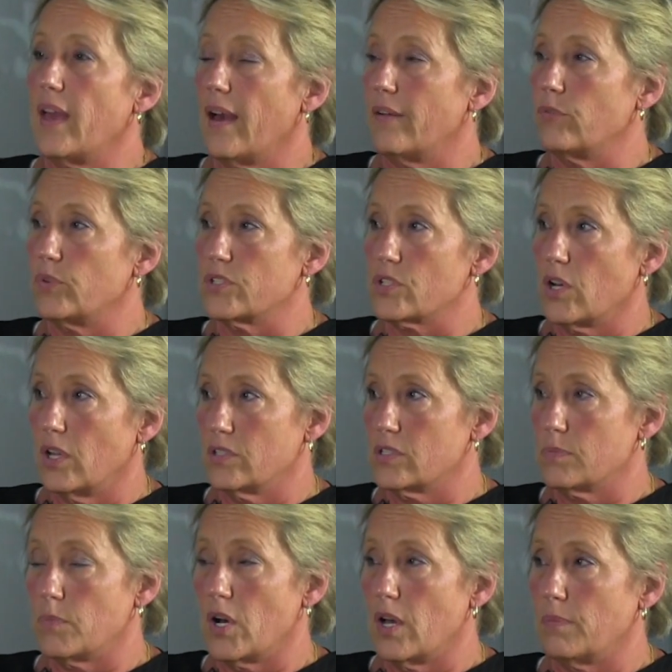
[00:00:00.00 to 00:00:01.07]
have what's called
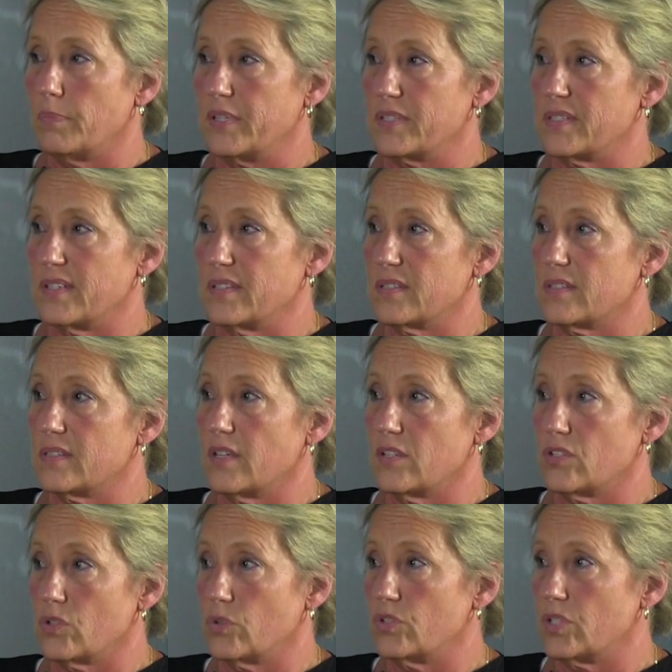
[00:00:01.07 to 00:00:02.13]
Small Business
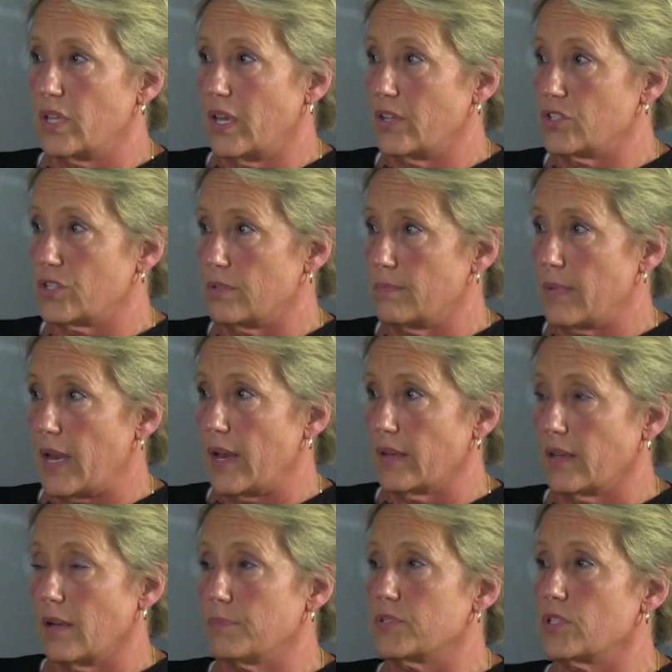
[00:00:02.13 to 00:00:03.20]
Association
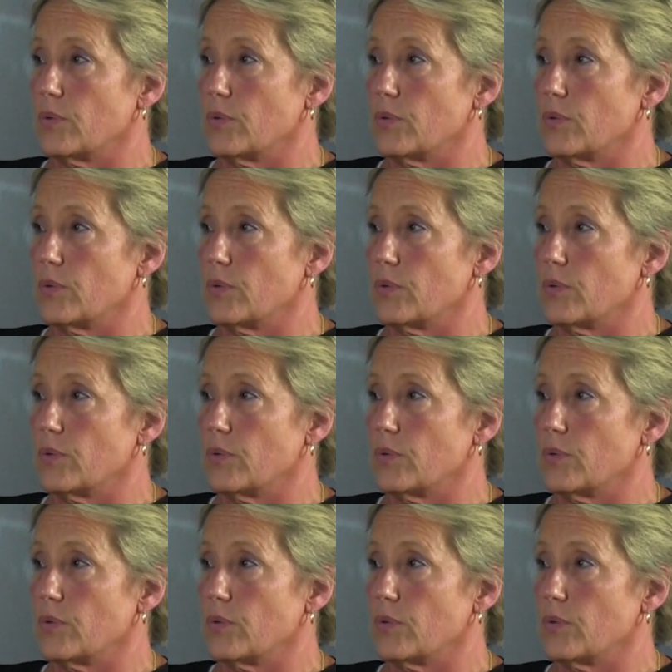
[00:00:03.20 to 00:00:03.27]
backup.